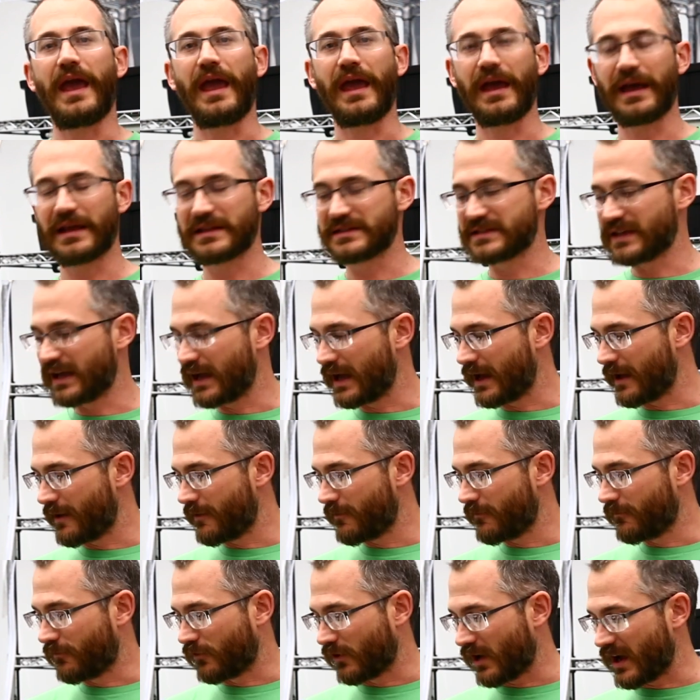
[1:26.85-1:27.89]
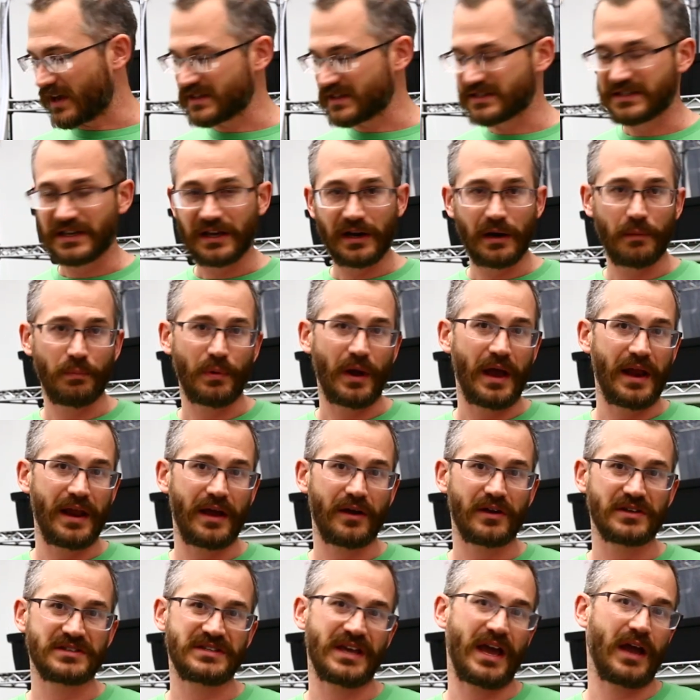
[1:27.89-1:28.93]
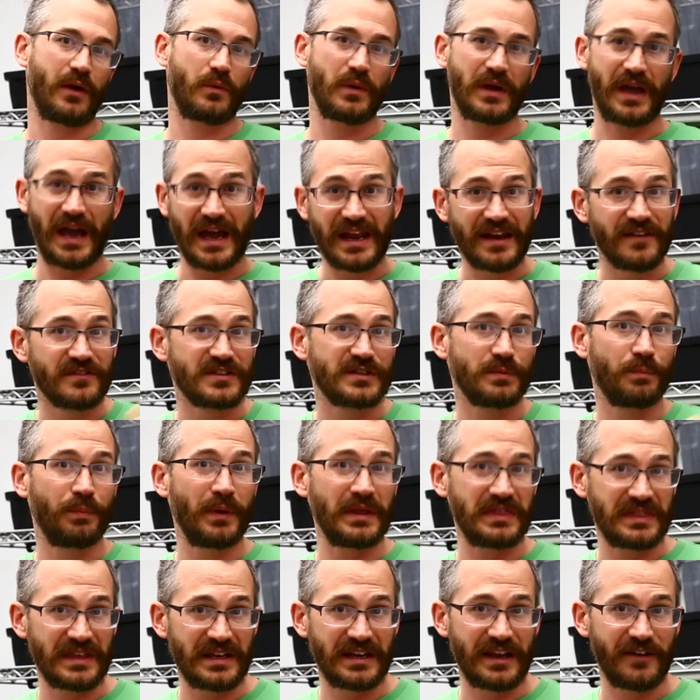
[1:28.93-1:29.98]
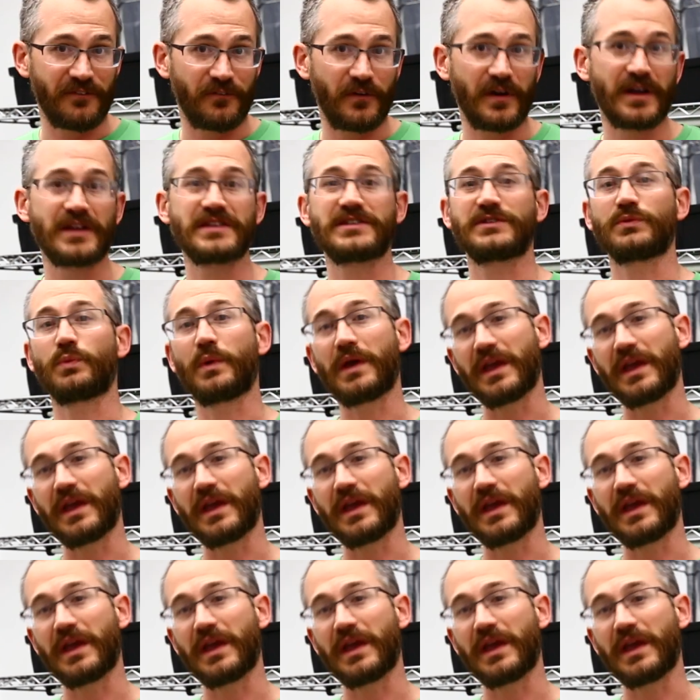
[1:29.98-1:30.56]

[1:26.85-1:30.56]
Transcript: And uh, for us here at Bright Agrotech, we kind of split the difference.